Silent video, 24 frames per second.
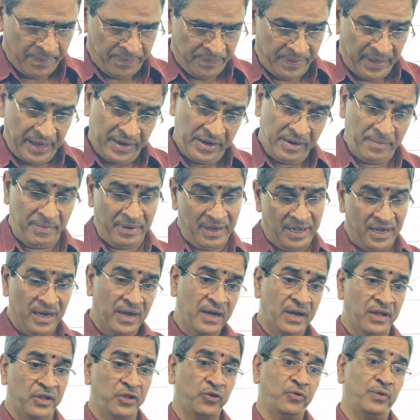Then
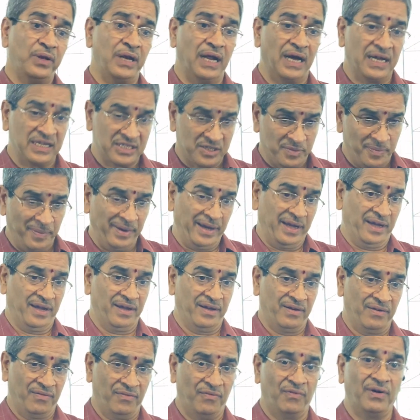immediately you will ask me,
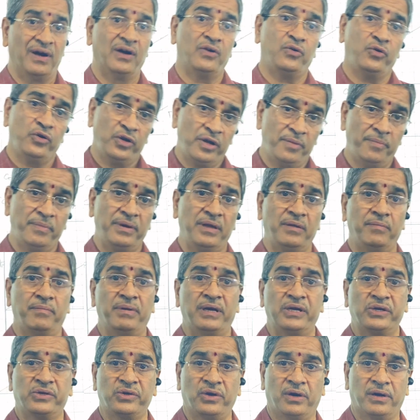what do you mean
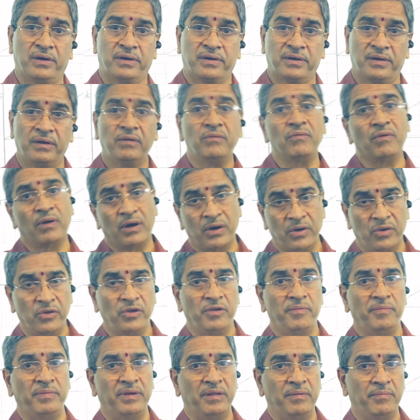by short run? What do
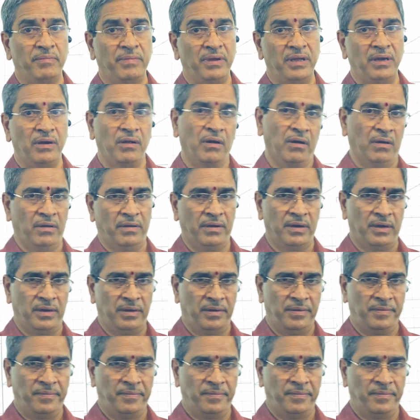you mean by long run?